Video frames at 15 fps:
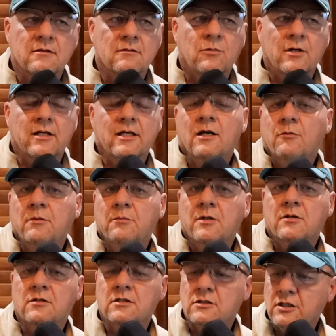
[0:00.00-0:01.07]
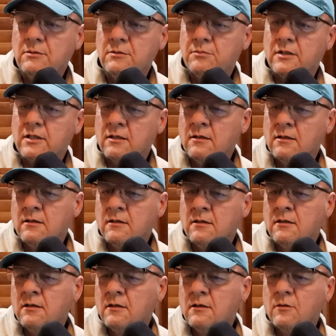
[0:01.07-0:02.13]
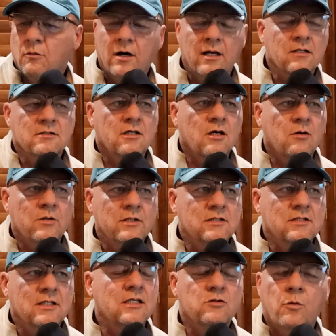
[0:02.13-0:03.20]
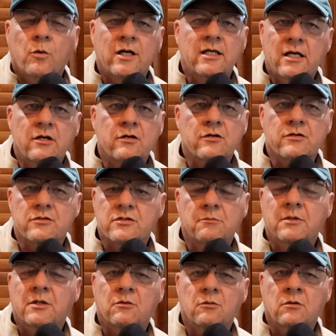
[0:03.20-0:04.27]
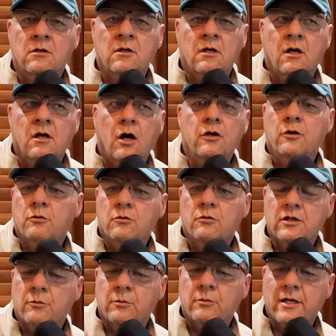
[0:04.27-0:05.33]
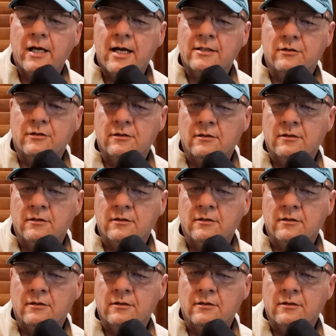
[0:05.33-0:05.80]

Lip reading: can't we build it cheaply? Why does it always take 20 years to build a nuclear reactor?